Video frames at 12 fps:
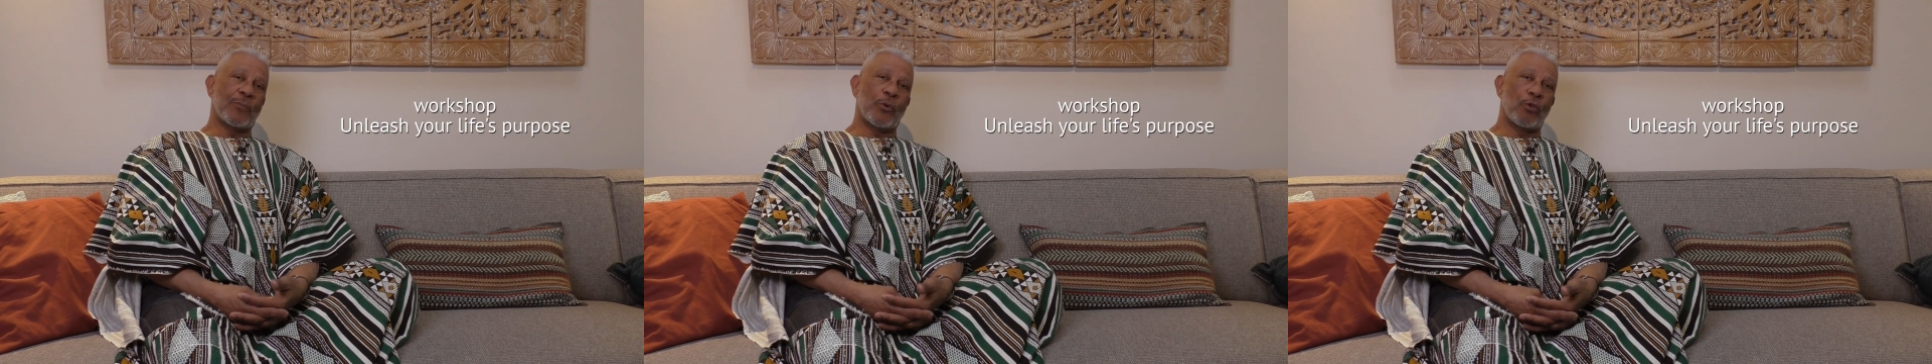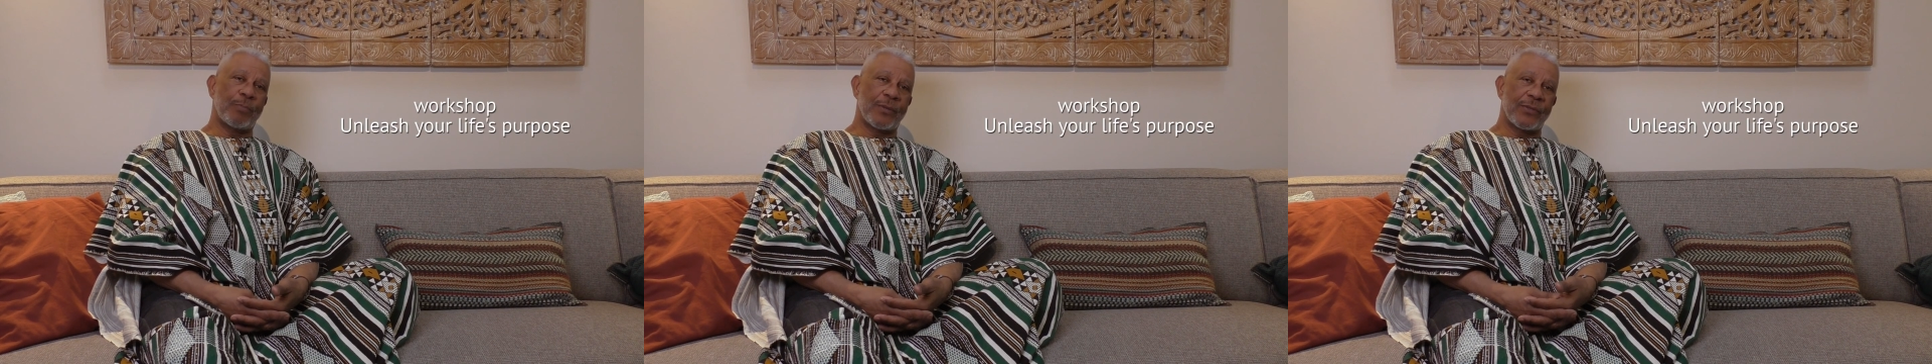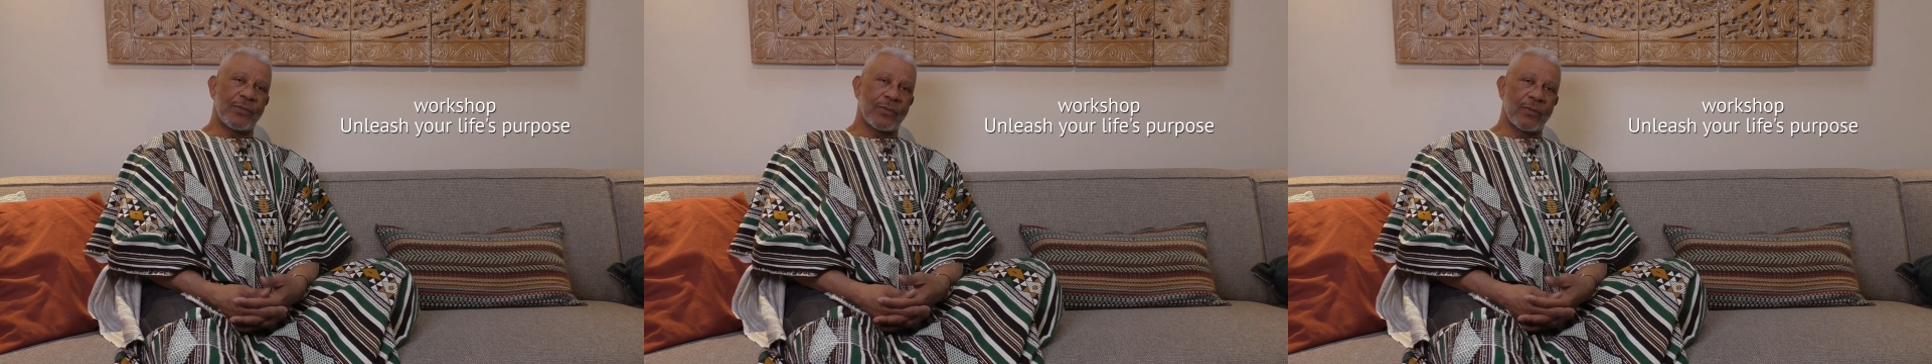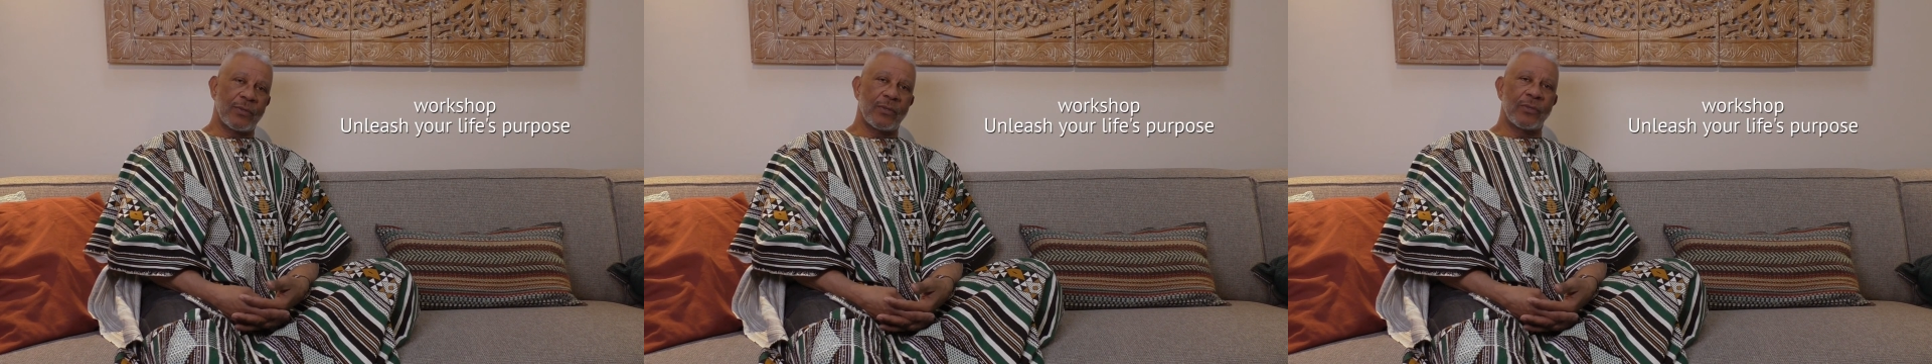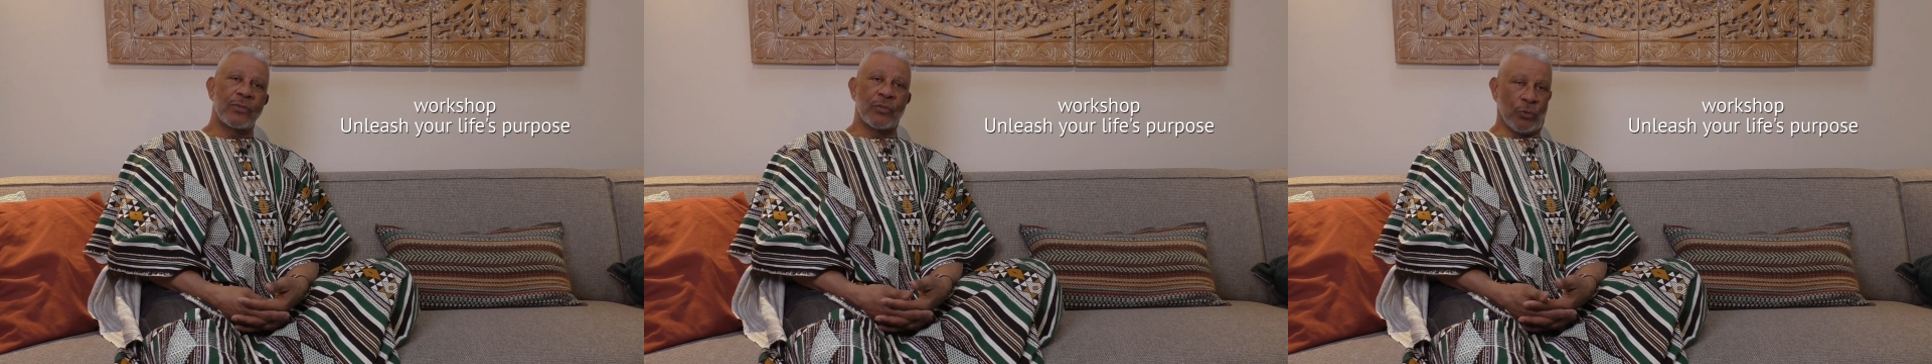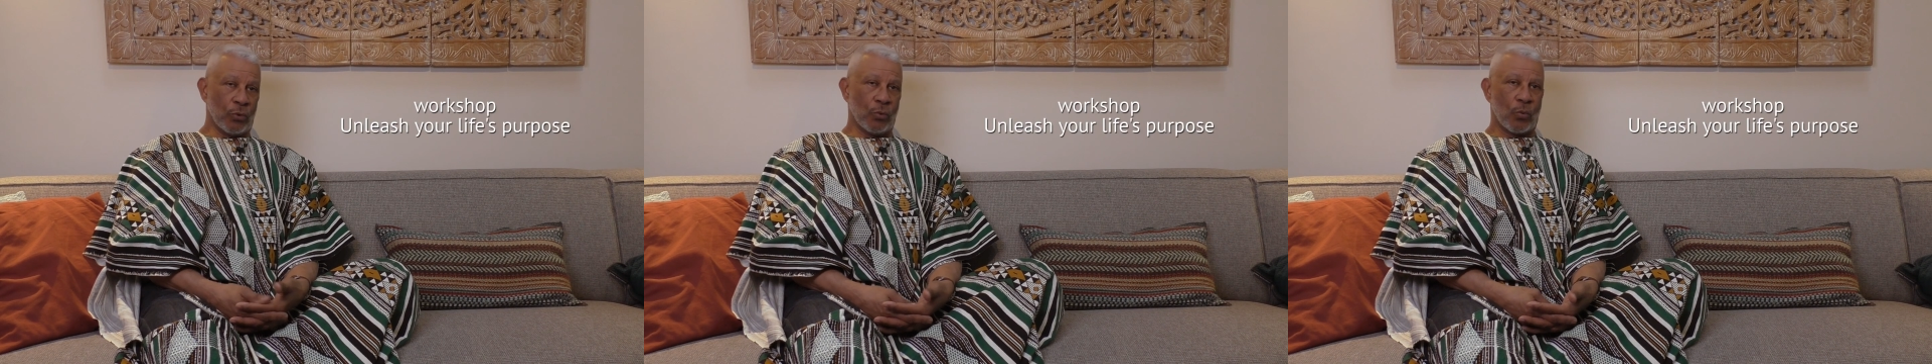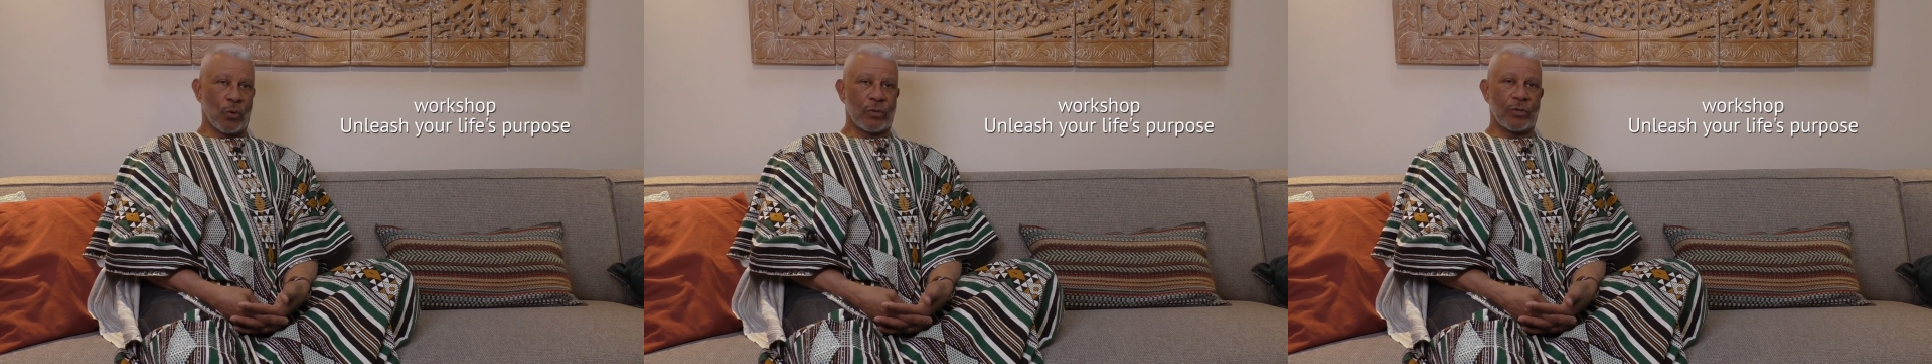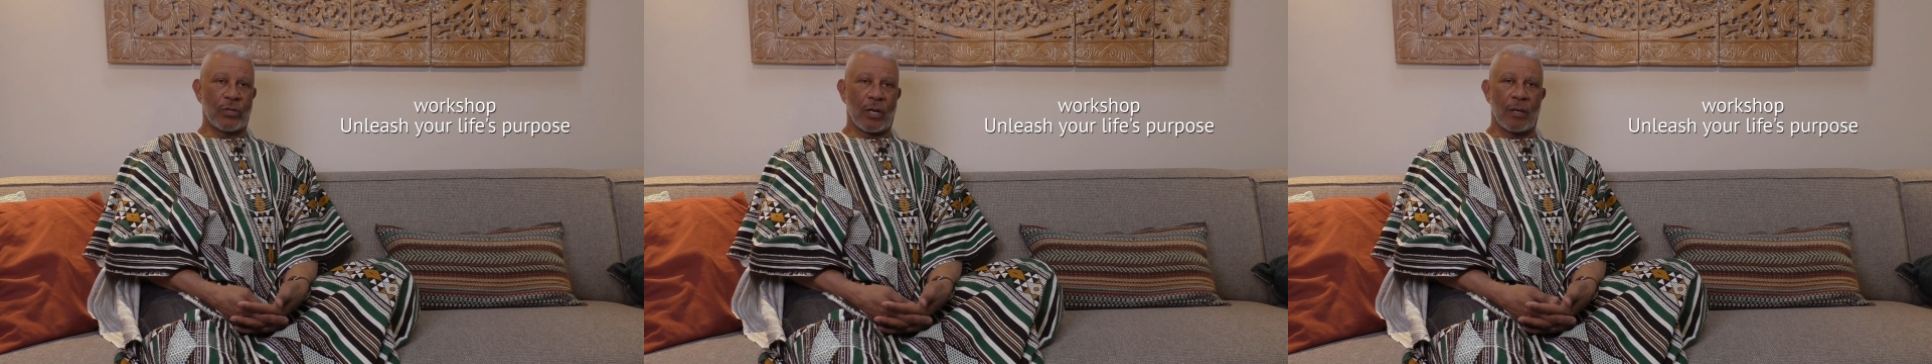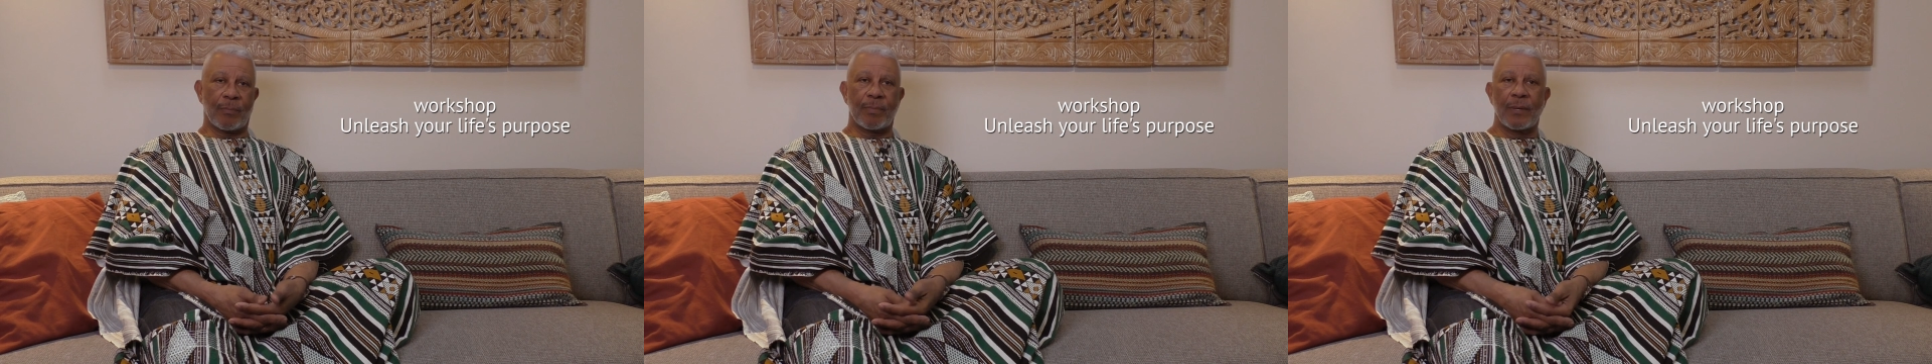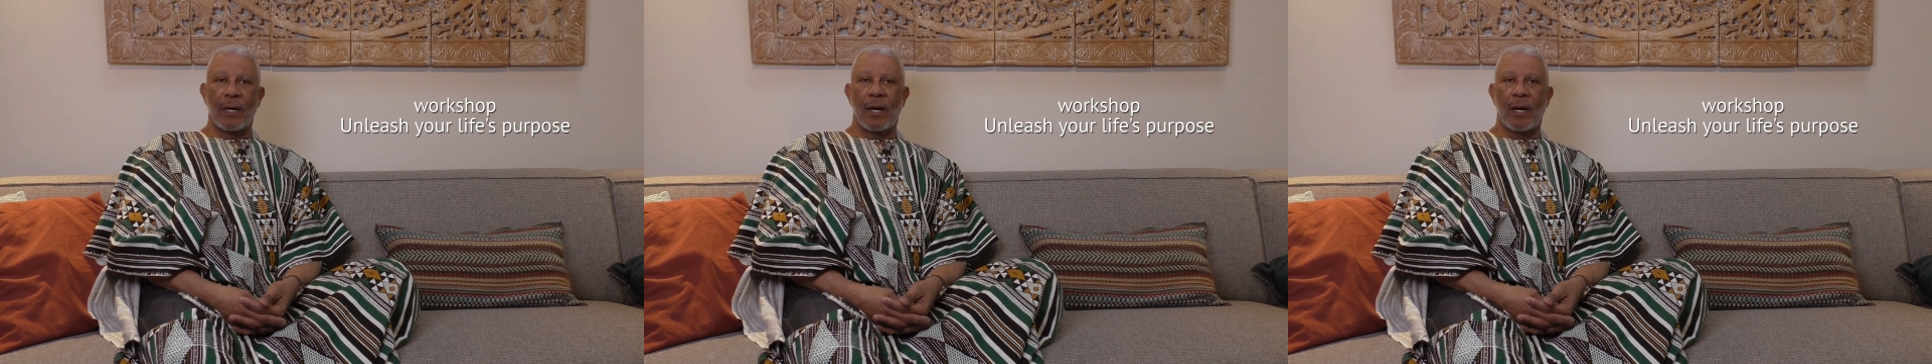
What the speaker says: Purpose is a new workshop.